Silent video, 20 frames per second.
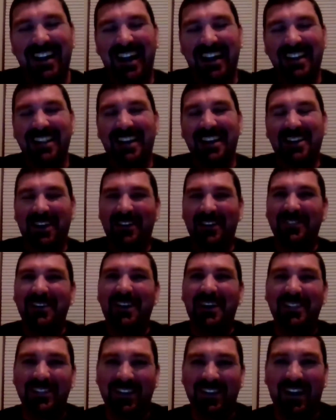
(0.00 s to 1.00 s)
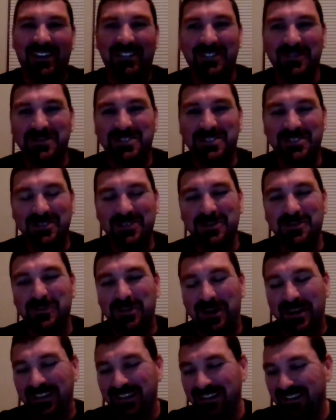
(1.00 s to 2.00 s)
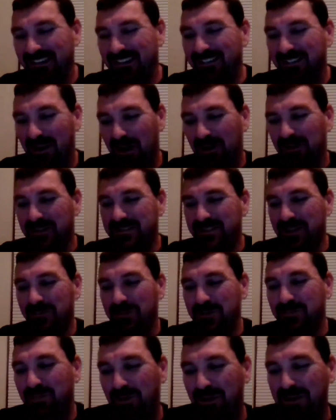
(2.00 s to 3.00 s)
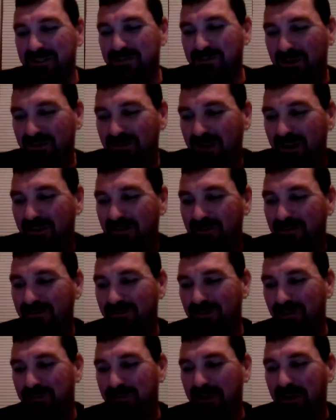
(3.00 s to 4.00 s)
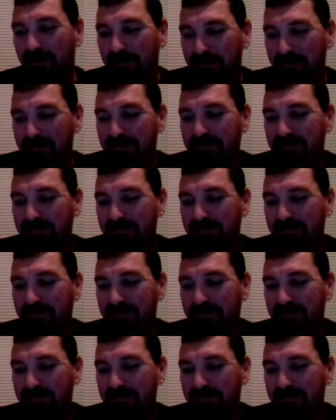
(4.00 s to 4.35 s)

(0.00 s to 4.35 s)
I like off of other albums too. But no, The Tipping Point's my favorite from them.